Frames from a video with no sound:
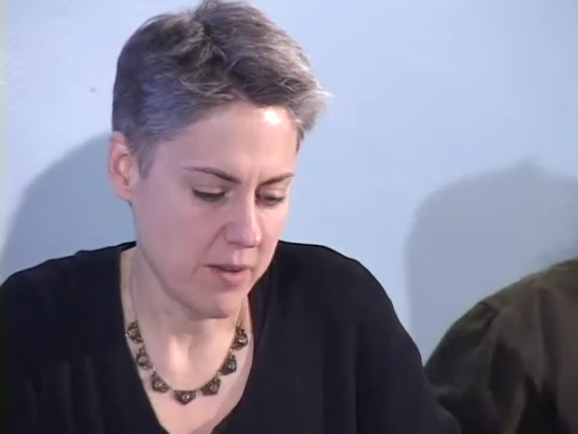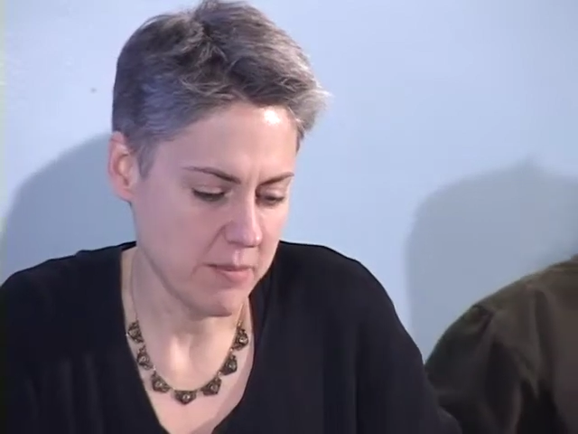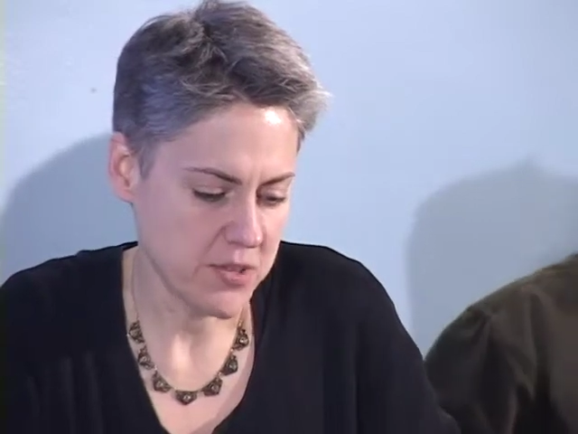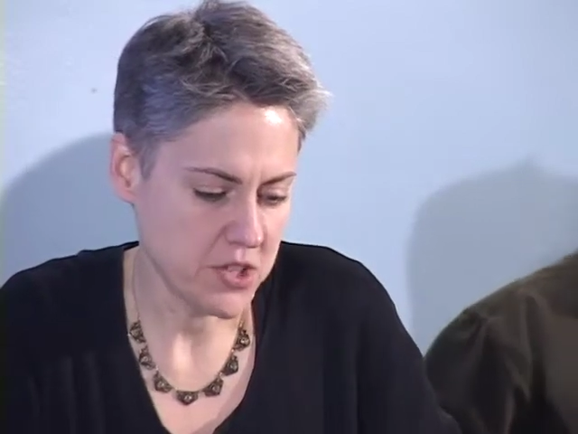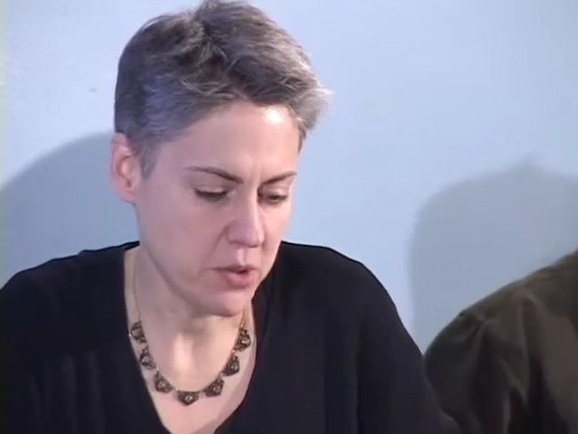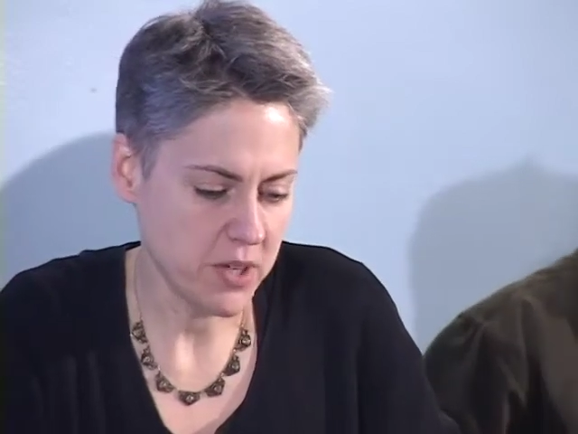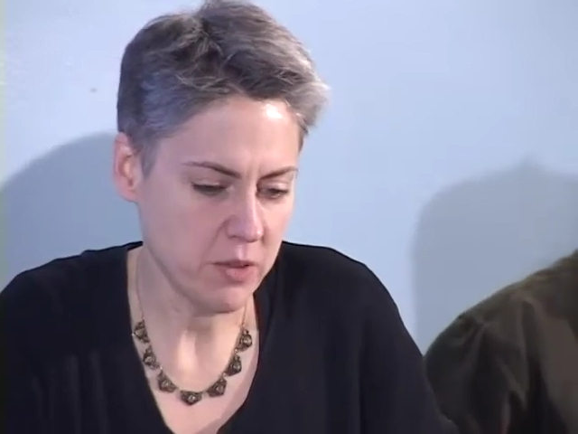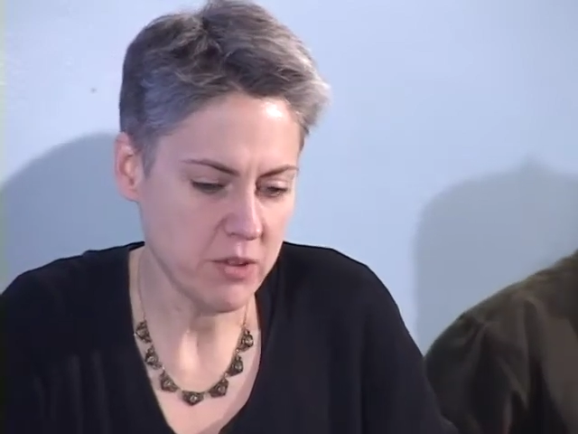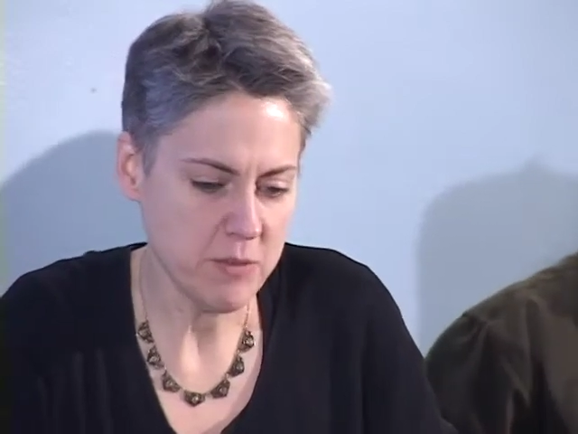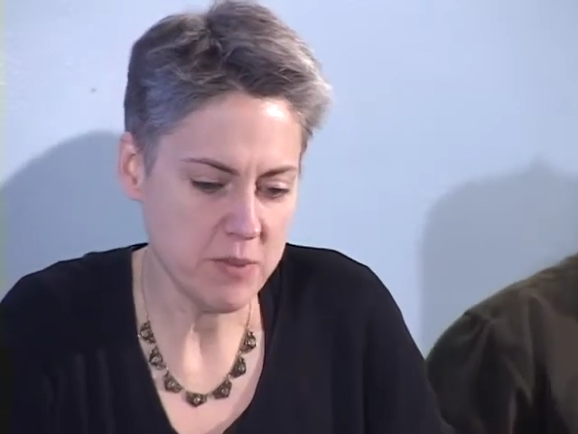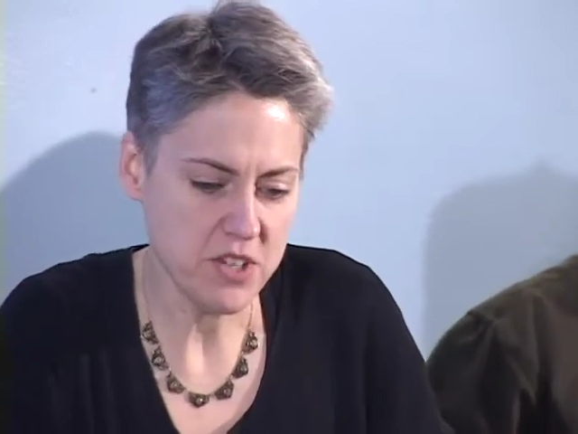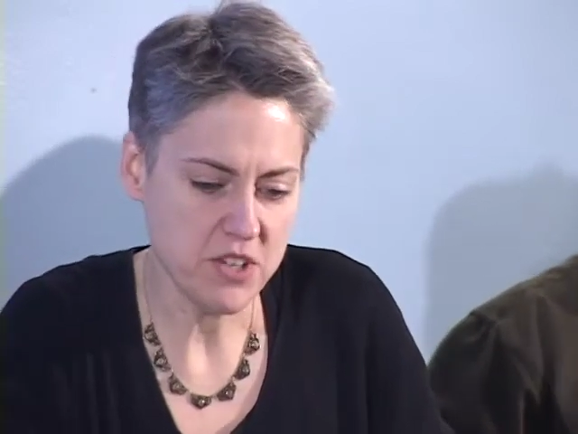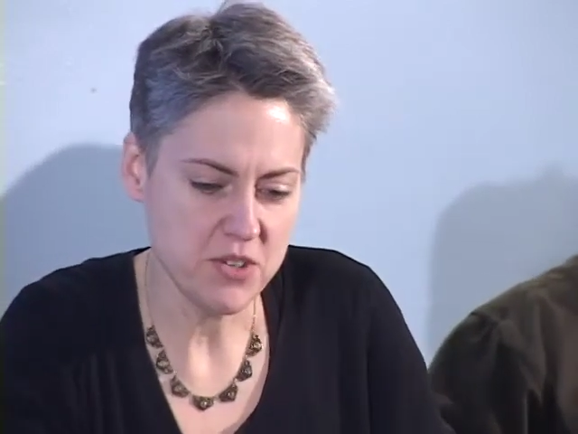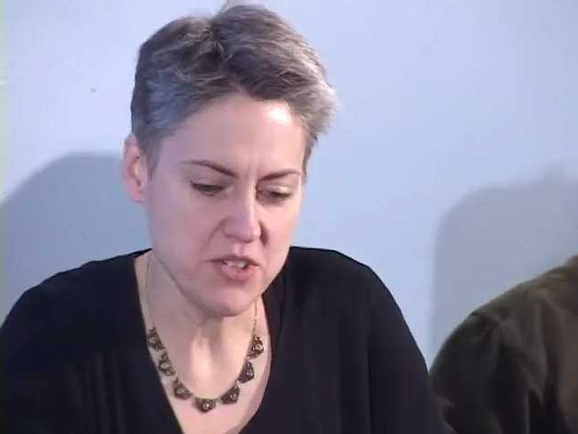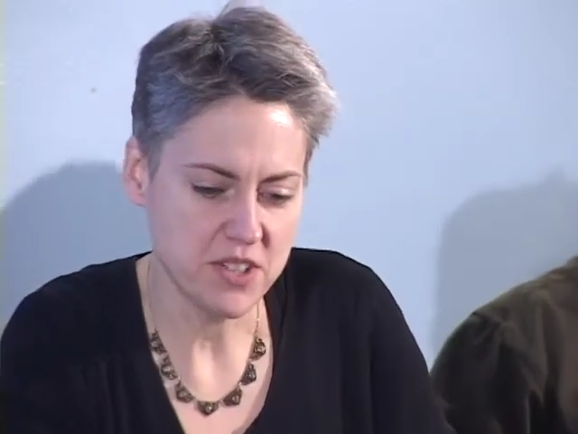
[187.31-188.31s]
Um, so here
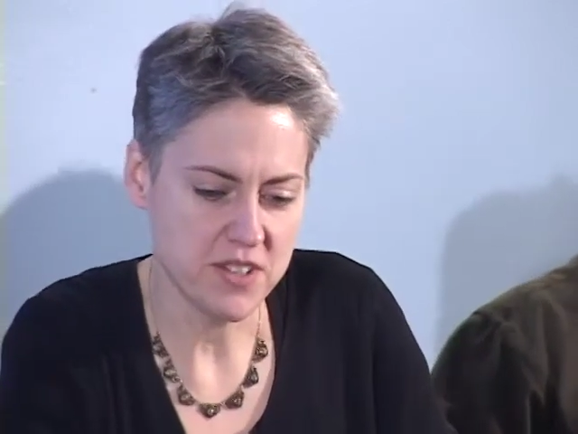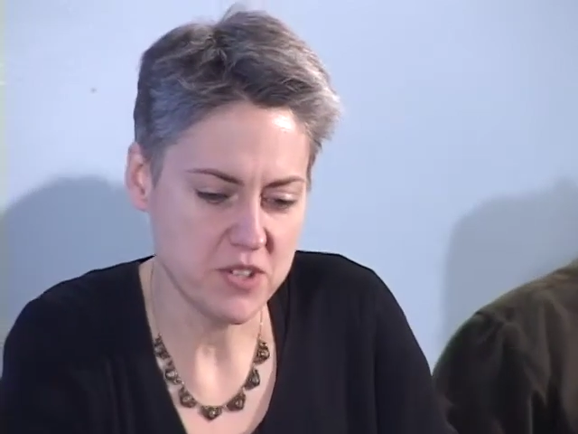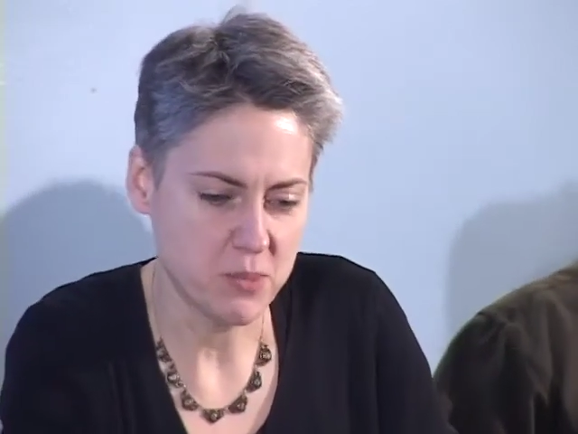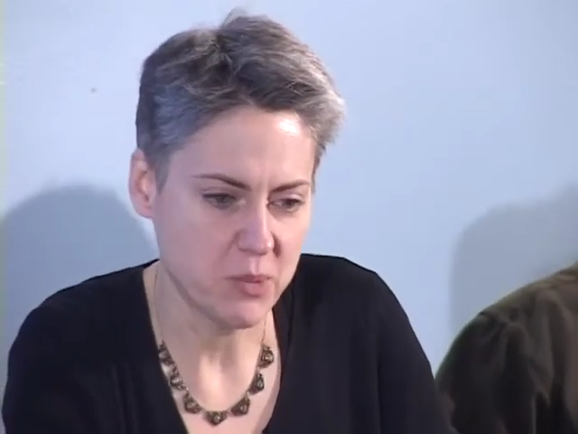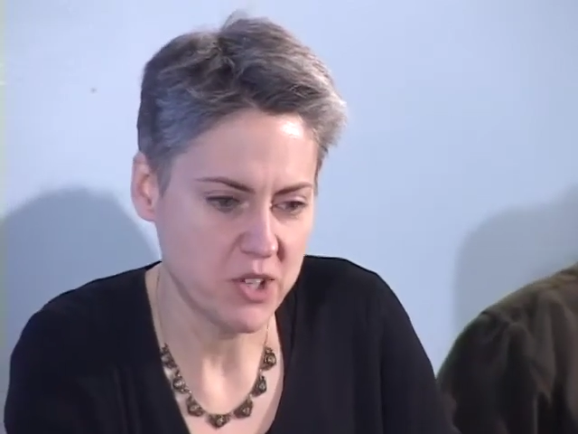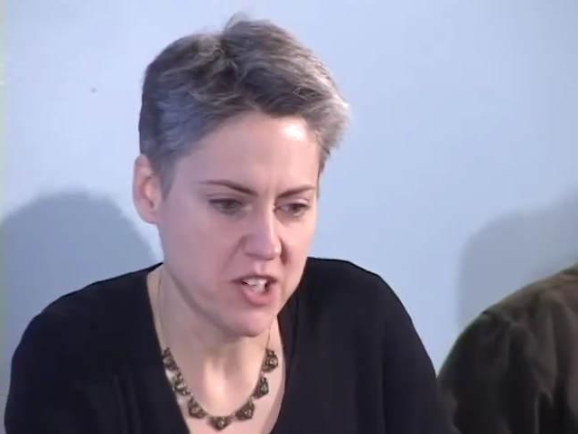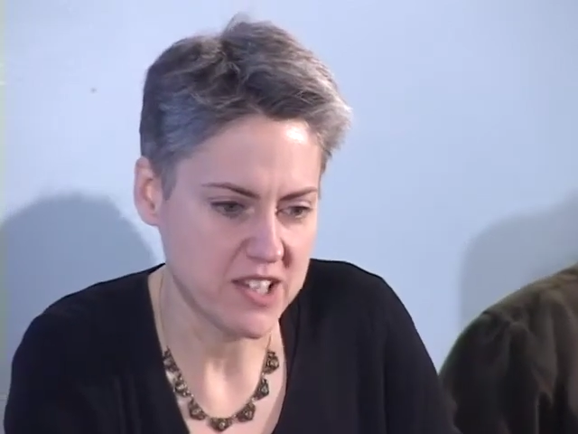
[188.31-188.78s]
we've been using these